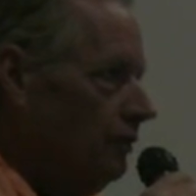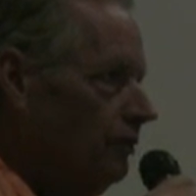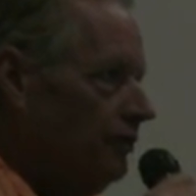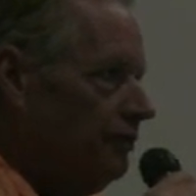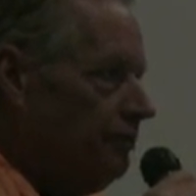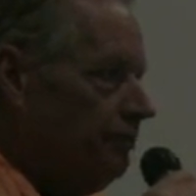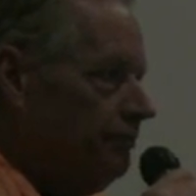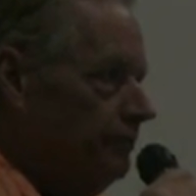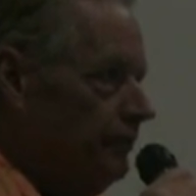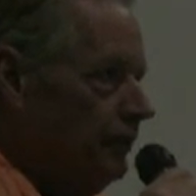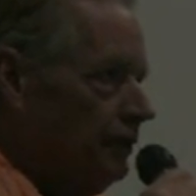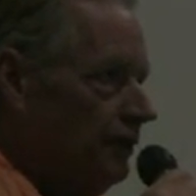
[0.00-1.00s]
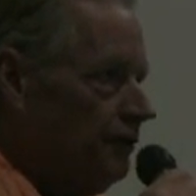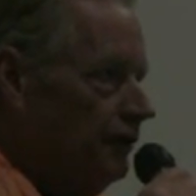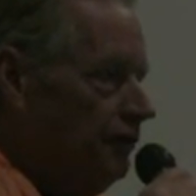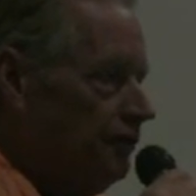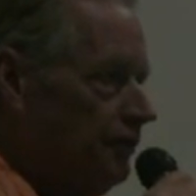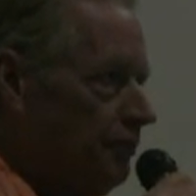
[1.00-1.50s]
who is,
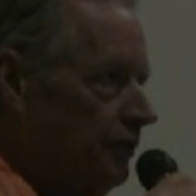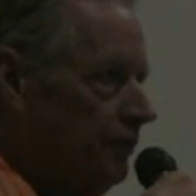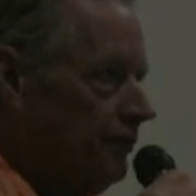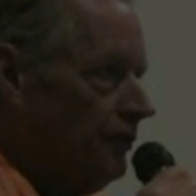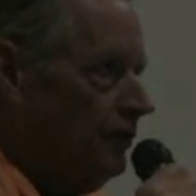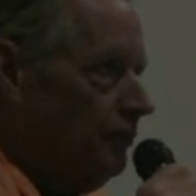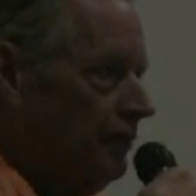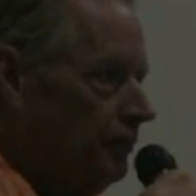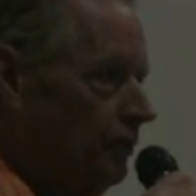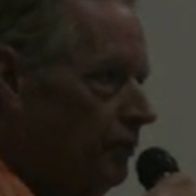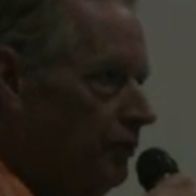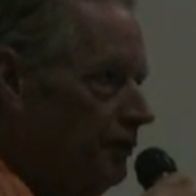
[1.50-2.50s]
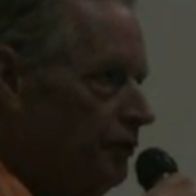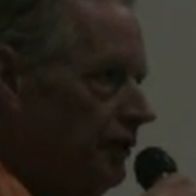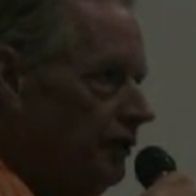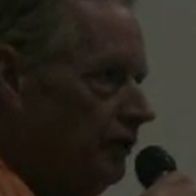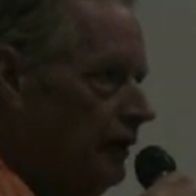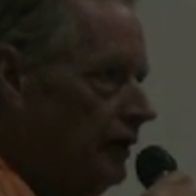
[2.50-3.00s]
continues to persecute people who are
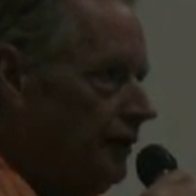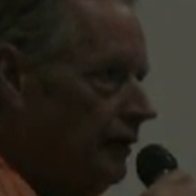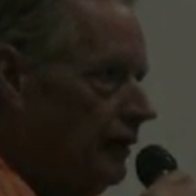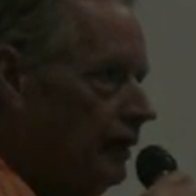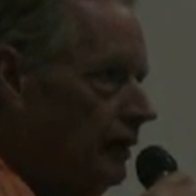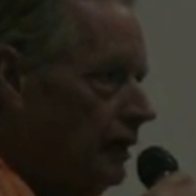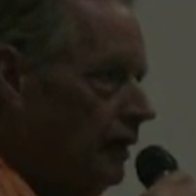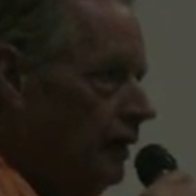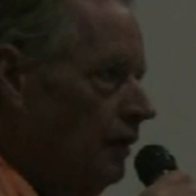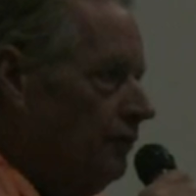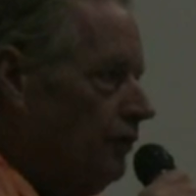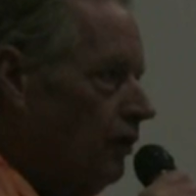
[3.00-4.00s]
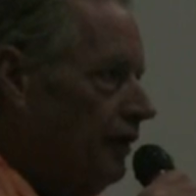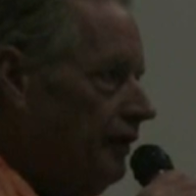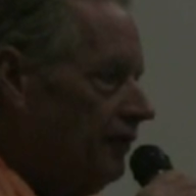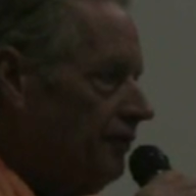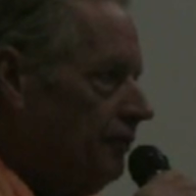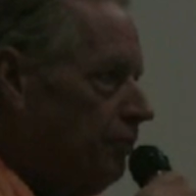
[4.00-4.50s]
doing the right thing. So I
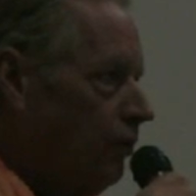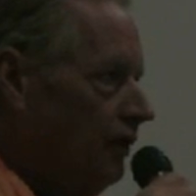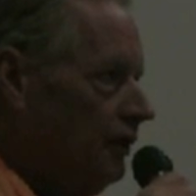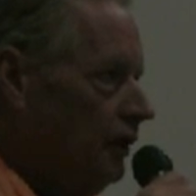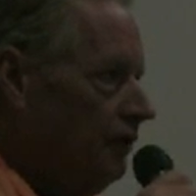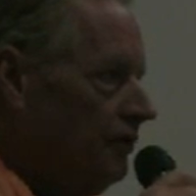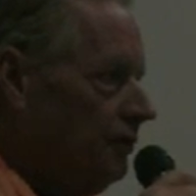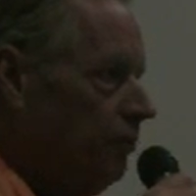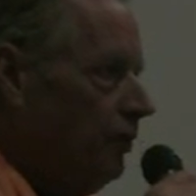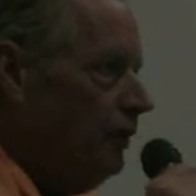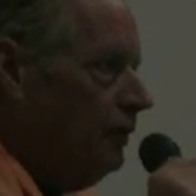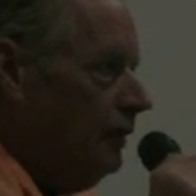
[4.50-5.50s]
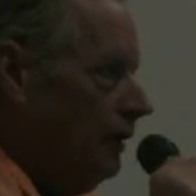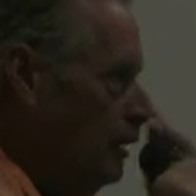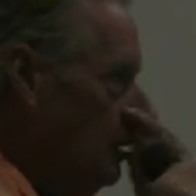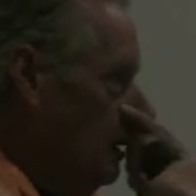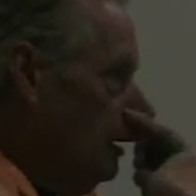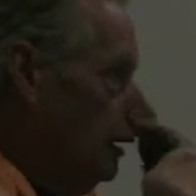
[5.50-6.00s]
think it's important that we support
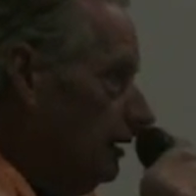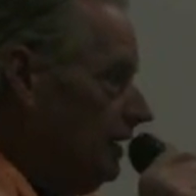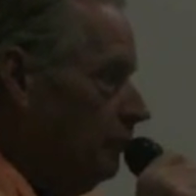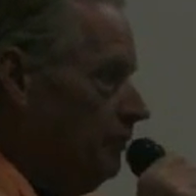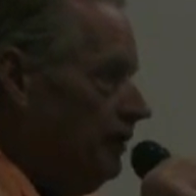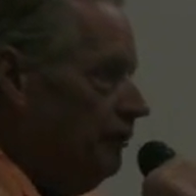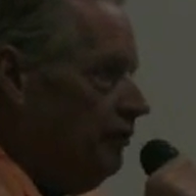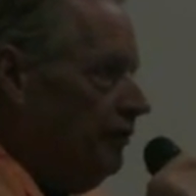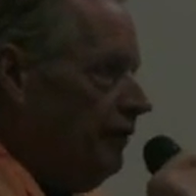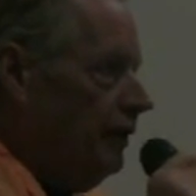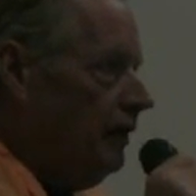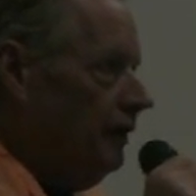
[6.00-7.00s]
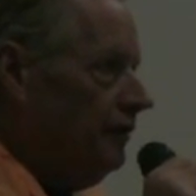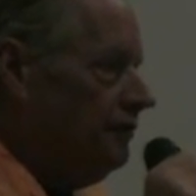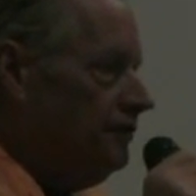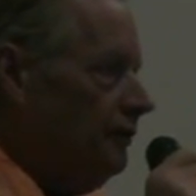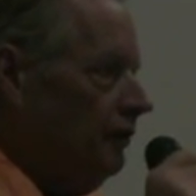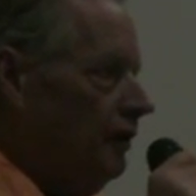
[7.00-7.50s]
Kimberly Rivera. There's
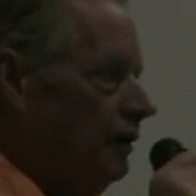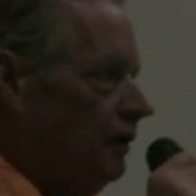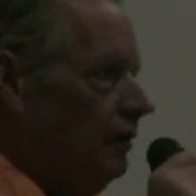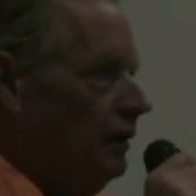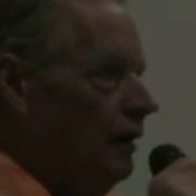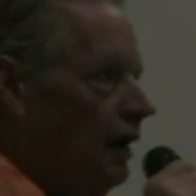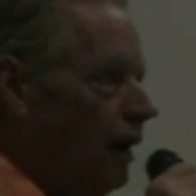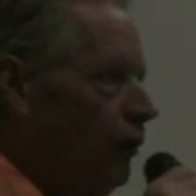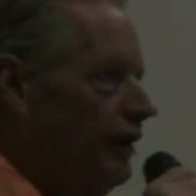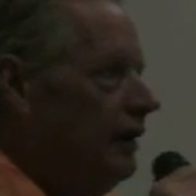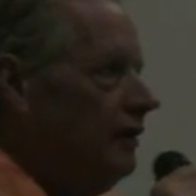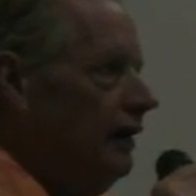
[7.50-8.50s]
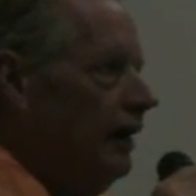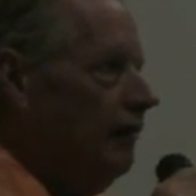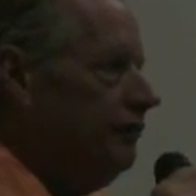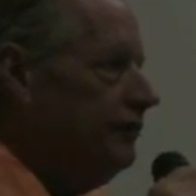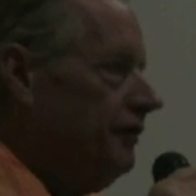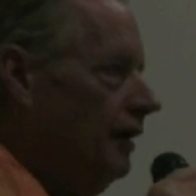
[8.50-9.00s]
still a week
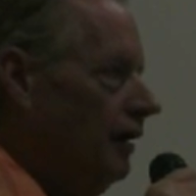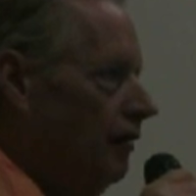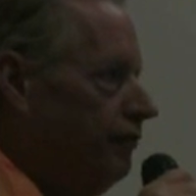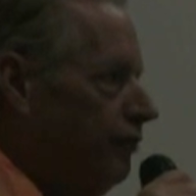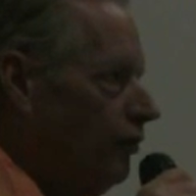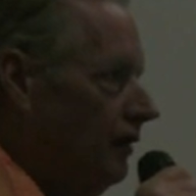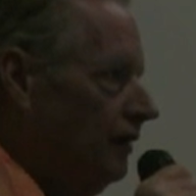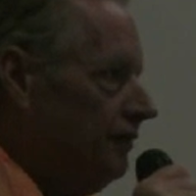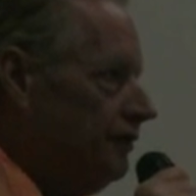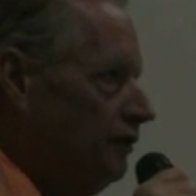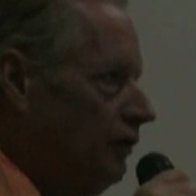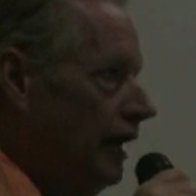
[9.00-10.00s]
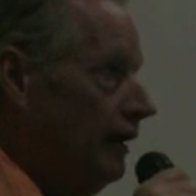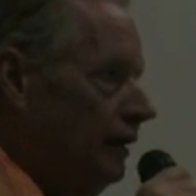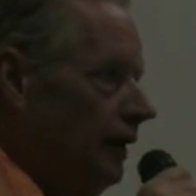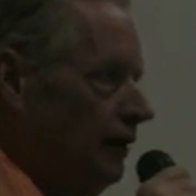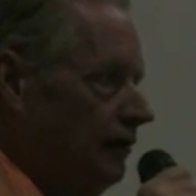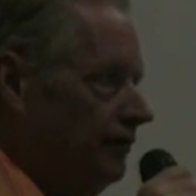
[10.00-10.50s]
left for us to write
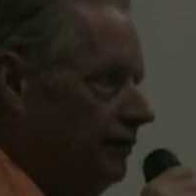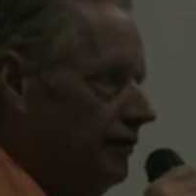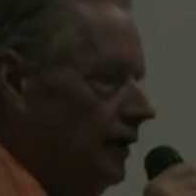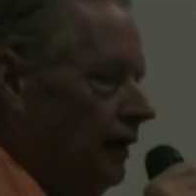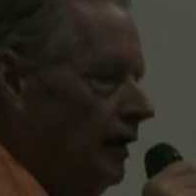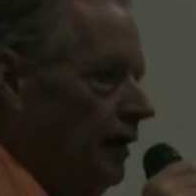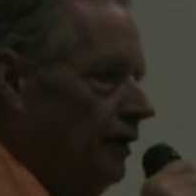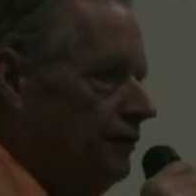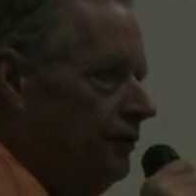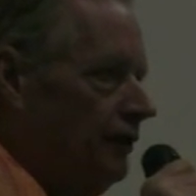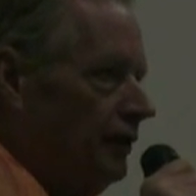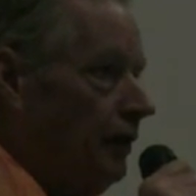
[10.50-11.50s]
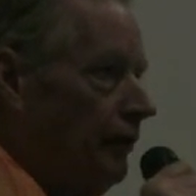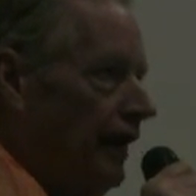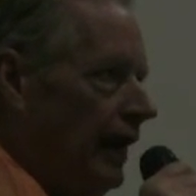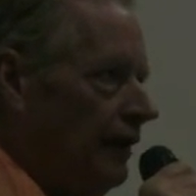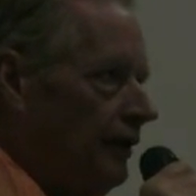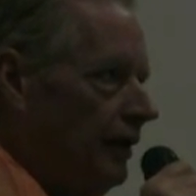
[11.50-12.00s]
letters to the
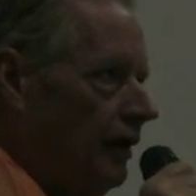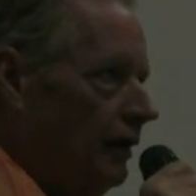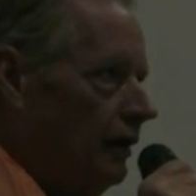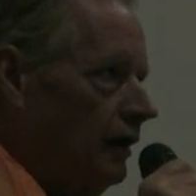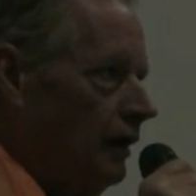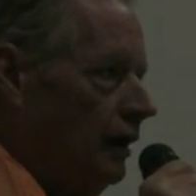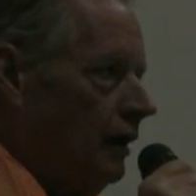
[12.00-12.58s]
command there,